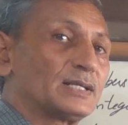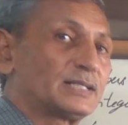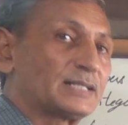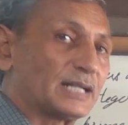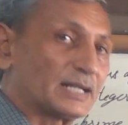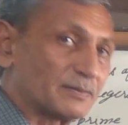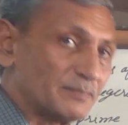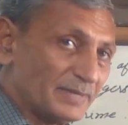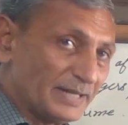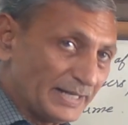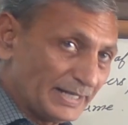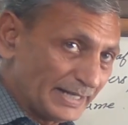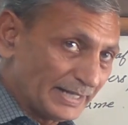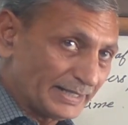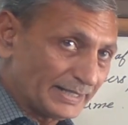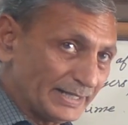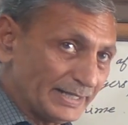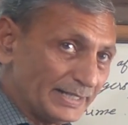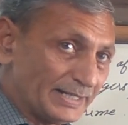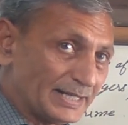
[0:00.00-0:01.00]

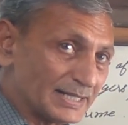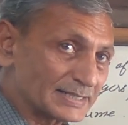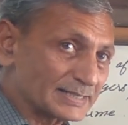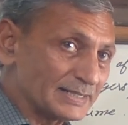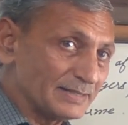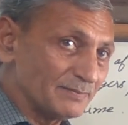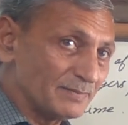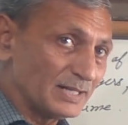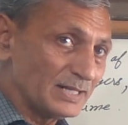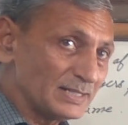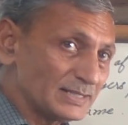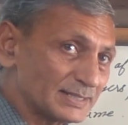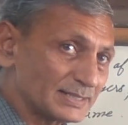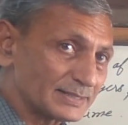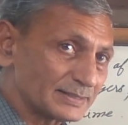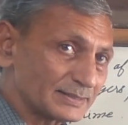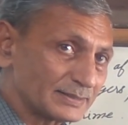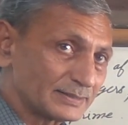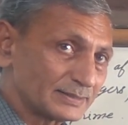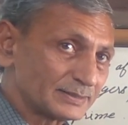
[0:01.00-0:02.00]
terminating
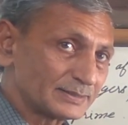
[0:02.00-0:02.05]
decimals